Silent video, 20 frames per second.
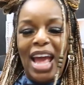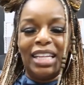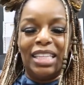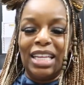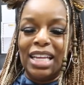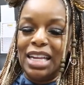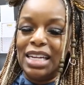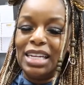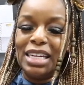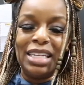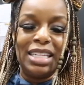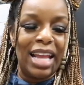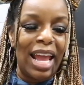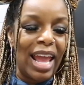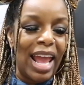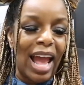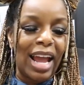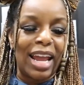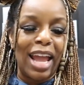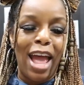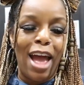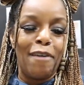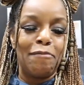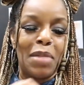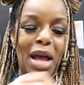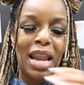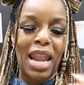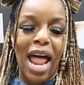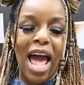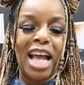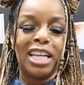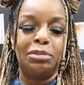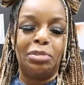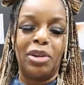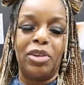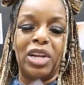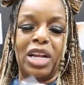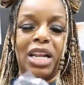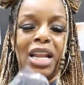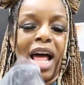at the end of the day, I could have my last
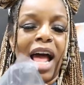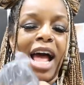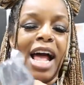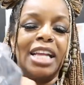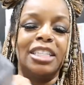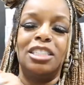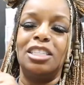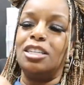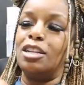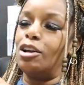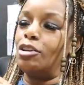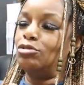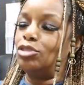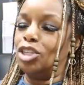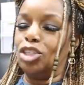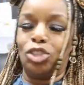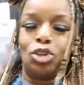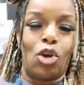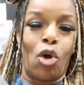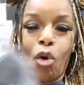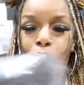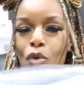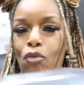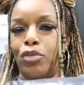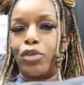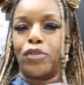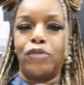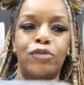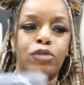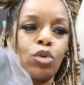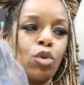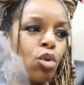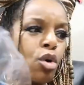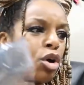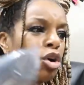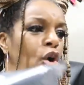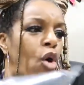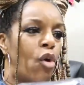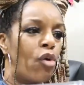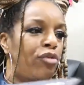period class, you know, just go over the
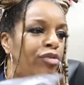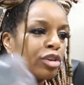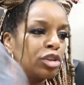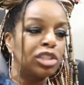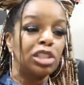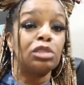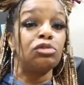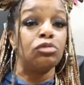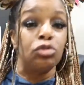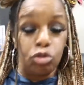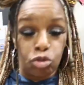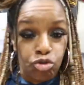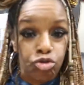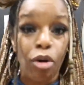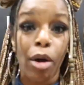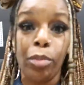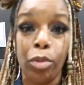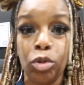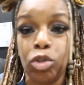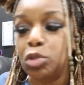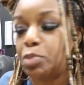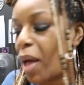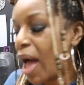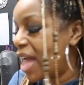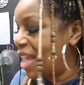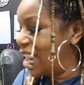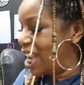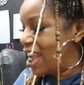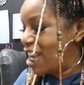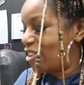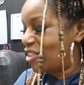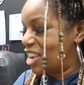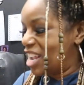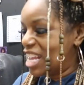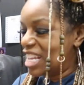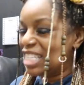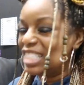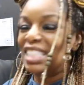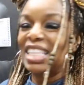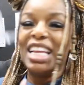floor, go over its trouble spot
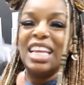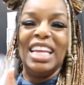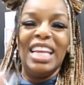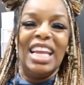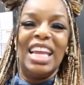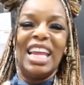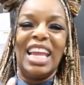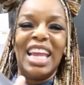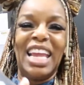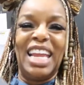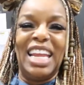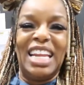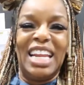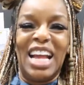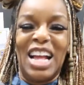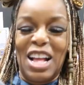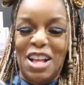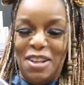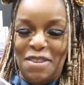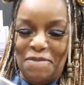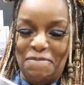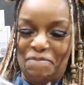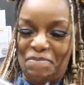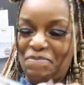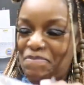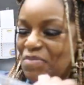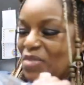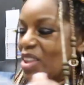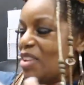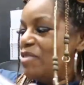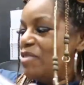areas, and um,